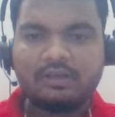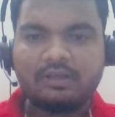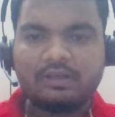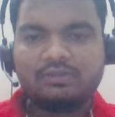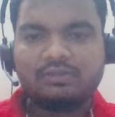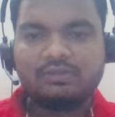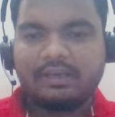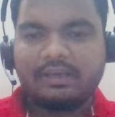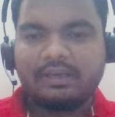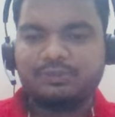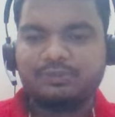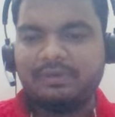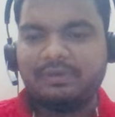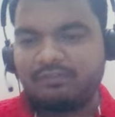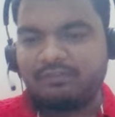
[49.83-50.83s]
So guys,
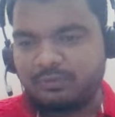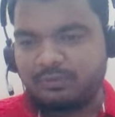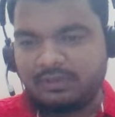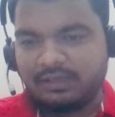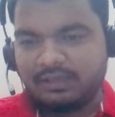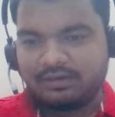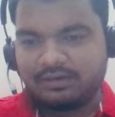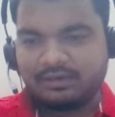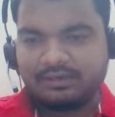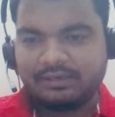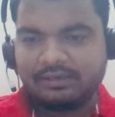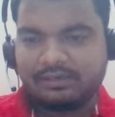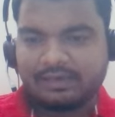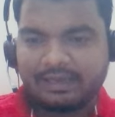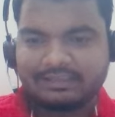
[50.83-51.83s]
be with me
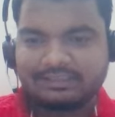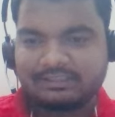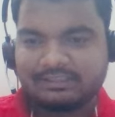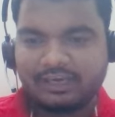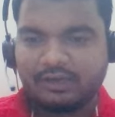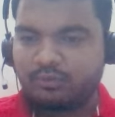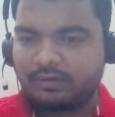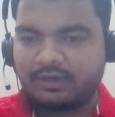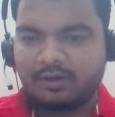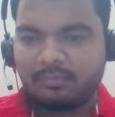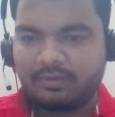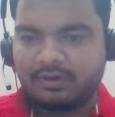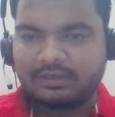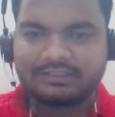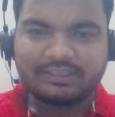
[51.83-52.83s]
till next 10-20
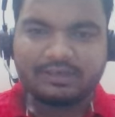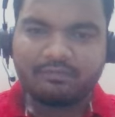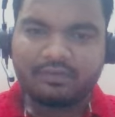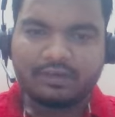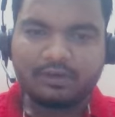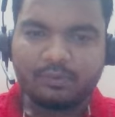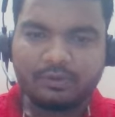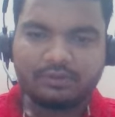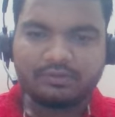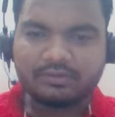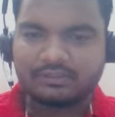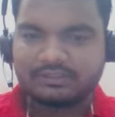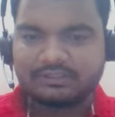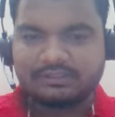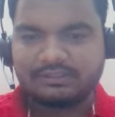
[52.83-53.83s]
minutes and we are going to
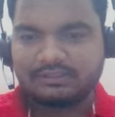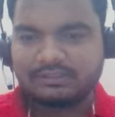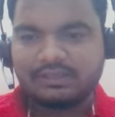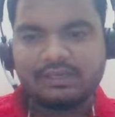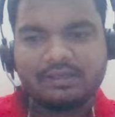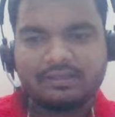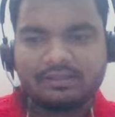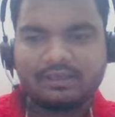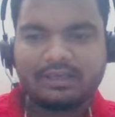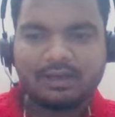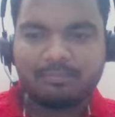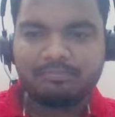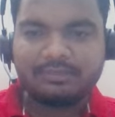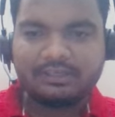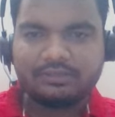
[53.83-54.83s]
discuss the
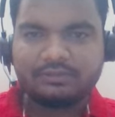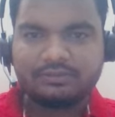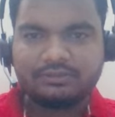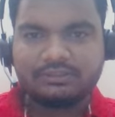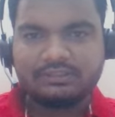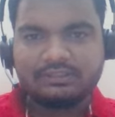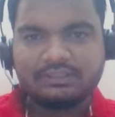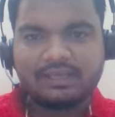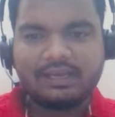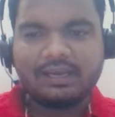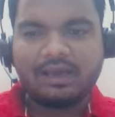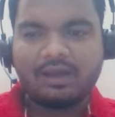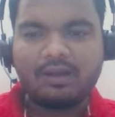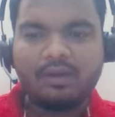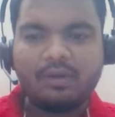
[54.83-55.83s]
complete questions and
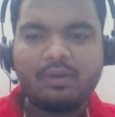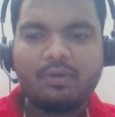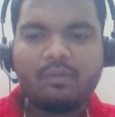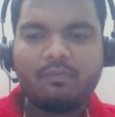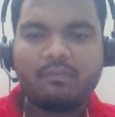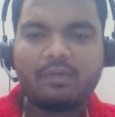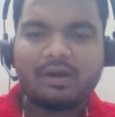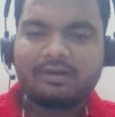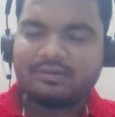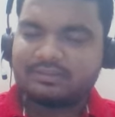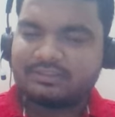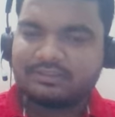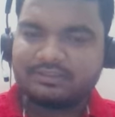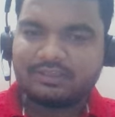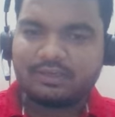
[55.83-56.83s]
what are
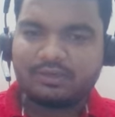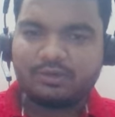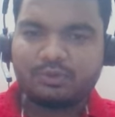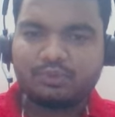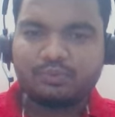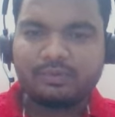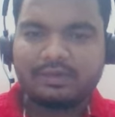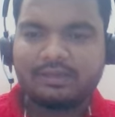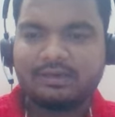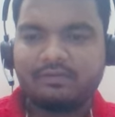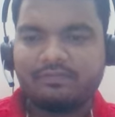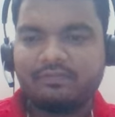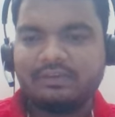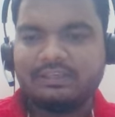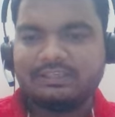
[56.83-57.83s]
the scenarios where
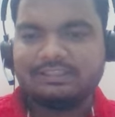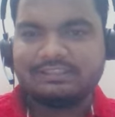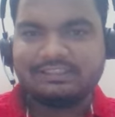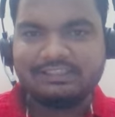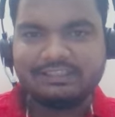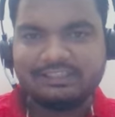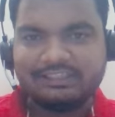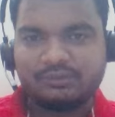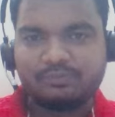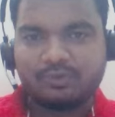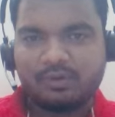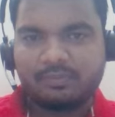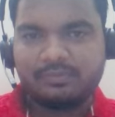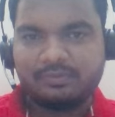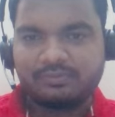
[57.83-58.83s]
we see these
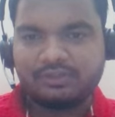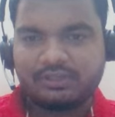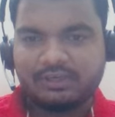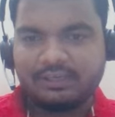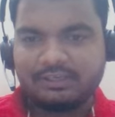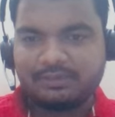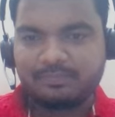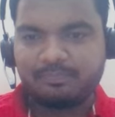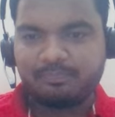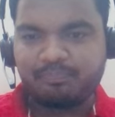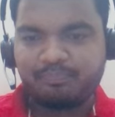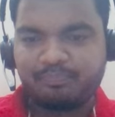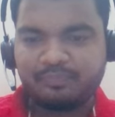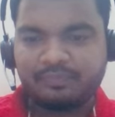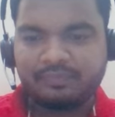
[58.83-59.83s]
problems, right?
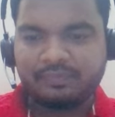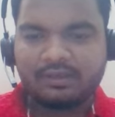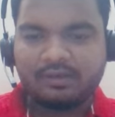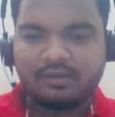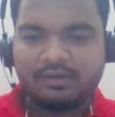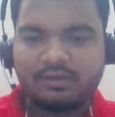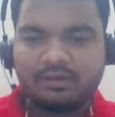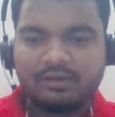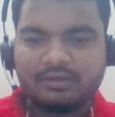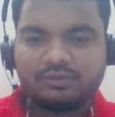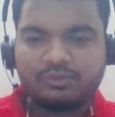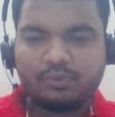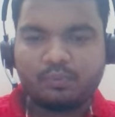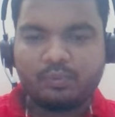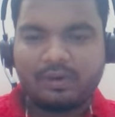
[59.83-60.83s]

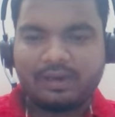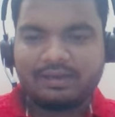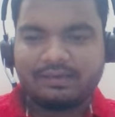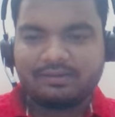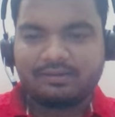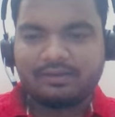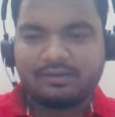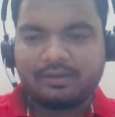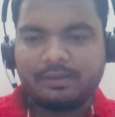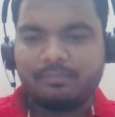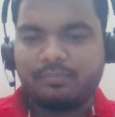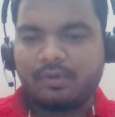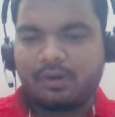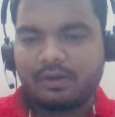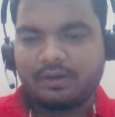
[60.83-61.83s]
So one
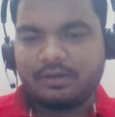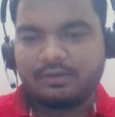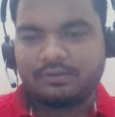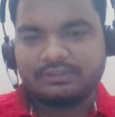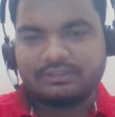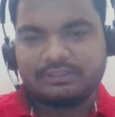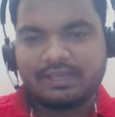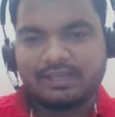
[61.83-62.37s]
important question